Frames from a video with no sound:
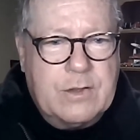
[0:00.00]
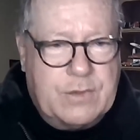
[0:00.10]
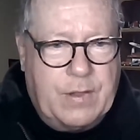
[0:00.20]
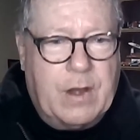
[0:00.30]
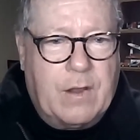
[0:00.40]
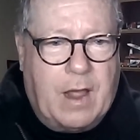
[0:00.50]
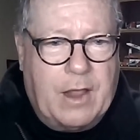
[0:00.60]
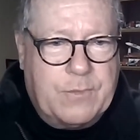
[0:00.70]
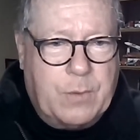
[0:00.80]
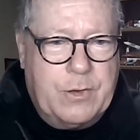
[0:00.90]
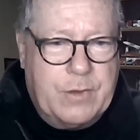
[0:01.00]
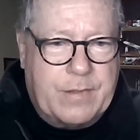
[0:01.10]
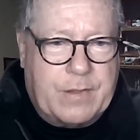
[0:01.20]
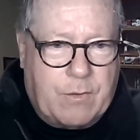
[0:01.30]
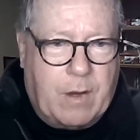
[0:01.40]
So there lies where you
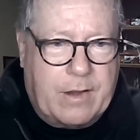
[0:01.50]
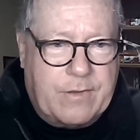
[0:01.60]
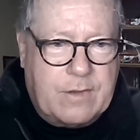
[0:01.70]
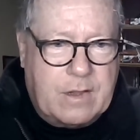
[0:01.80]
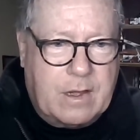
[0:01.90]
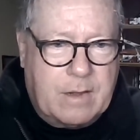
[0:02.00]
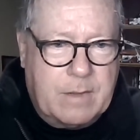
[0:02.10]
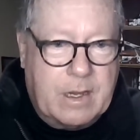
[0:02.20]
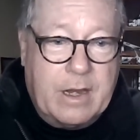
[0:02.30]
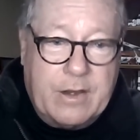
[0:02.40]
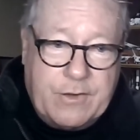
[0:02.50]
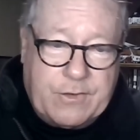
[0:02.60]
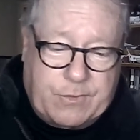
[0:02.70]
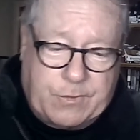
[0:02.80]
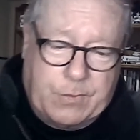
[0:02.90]
get the credits, uh, in
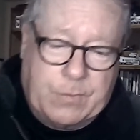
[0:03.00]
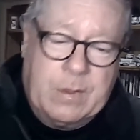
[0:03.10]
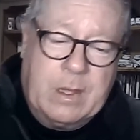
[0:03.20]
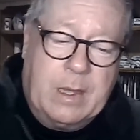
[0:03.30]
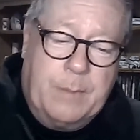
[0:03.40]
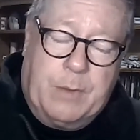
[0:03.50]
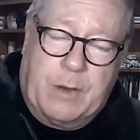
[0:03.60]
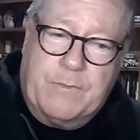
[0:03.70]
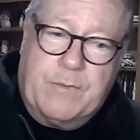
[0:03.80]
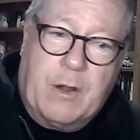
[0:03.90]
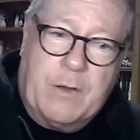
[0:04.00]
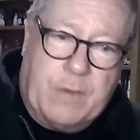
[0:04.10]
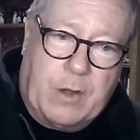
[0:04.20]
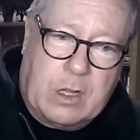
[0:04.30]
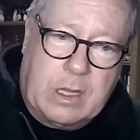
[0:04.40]
addition to being very,
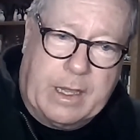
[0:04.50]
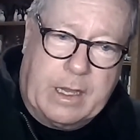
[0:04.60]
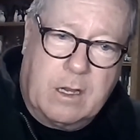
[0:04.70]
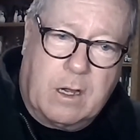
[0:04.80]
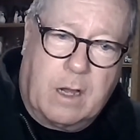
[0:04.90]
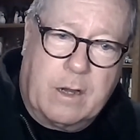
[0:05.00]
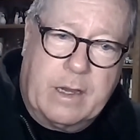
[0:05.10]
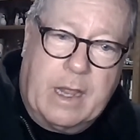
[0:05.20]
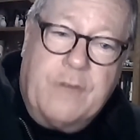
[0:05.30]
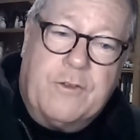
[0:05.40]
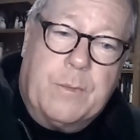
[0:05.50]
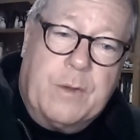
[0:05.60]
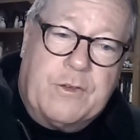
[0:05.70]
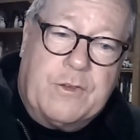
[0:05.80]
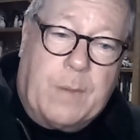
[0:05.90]
very clean on engine
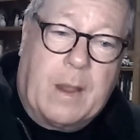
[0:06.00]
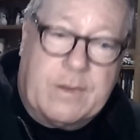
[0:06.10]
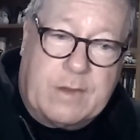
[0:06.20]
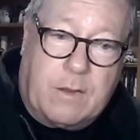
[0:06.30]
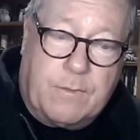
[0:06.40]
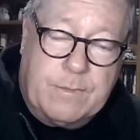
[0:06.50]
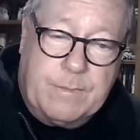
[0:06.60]
emissions by itself.